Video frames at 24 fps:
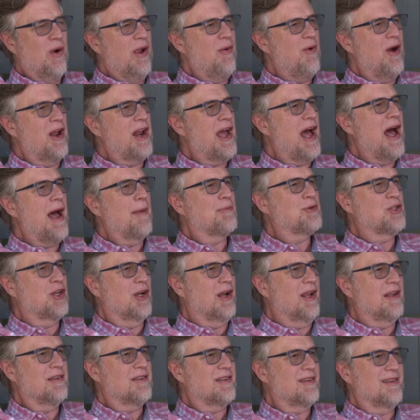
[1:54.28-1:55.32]
we want to option
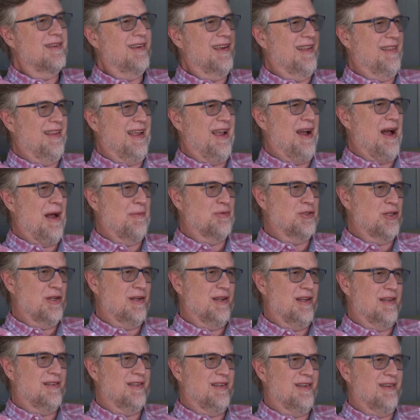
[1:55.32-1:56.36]
it. And they optioned
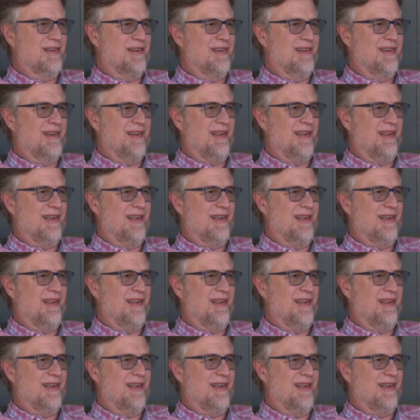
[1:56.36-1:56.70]
it, and